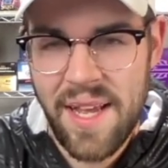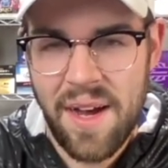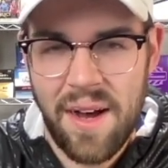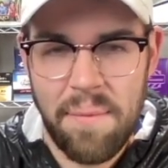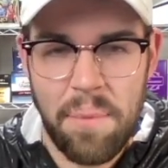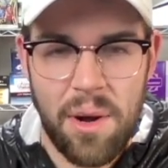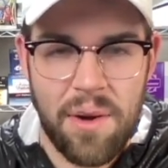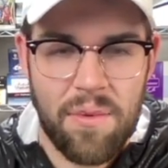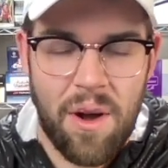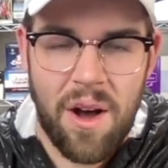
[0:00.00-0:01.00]
Bought
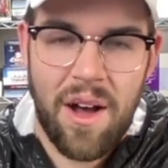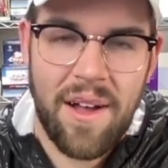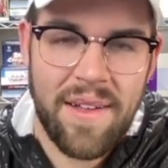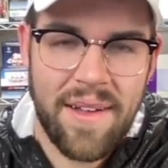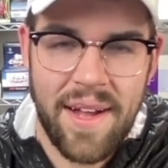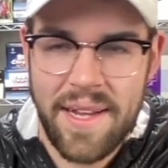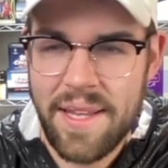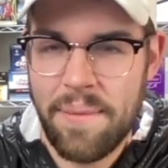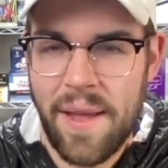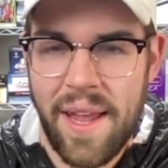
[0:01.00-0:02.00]
it raw on
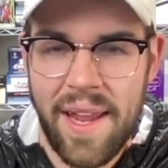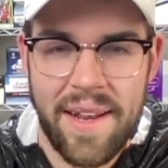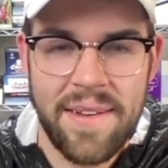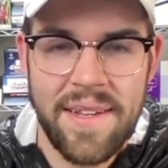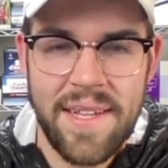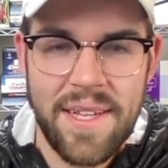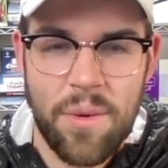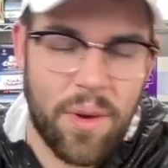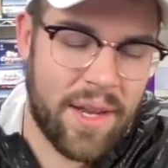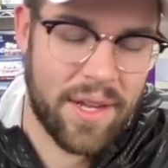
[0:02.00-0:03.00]
eBay, and
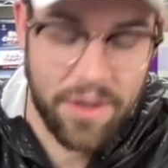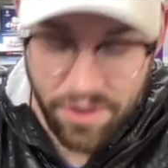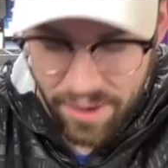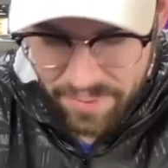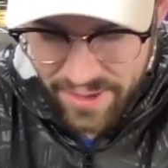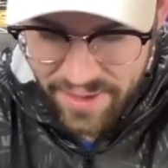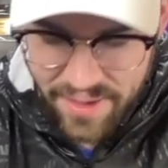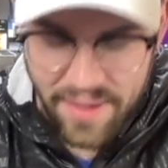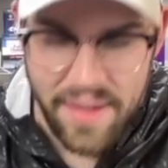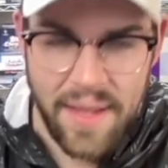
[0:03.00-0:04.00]
what can he do? I mean,
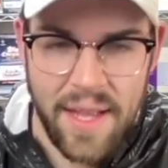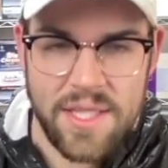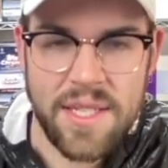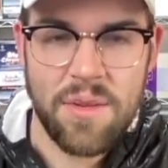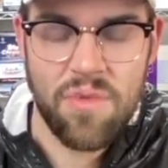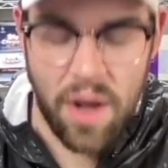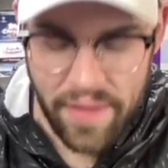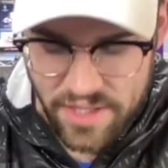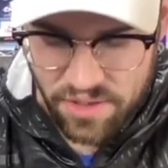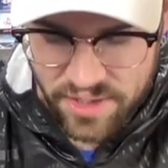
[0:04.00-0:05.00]
it's a,
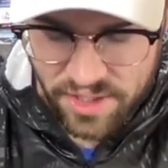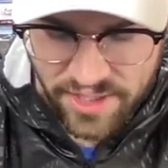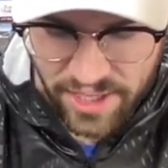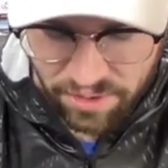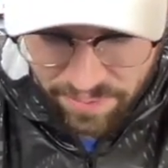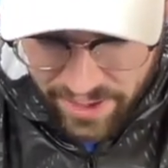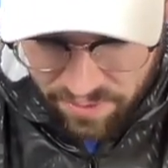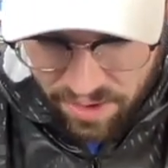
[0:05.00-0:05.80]
that's a risk you take with buying raw